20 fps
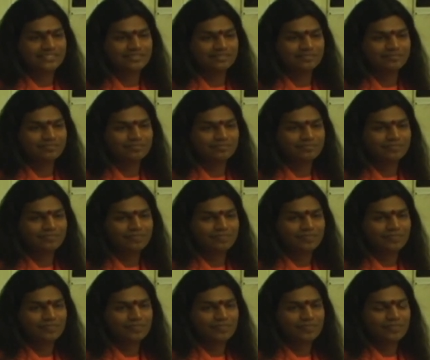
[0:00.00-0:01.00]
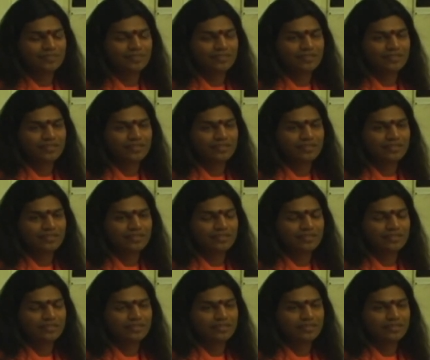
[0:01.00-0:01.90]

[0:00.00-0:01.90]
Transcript: [no speech]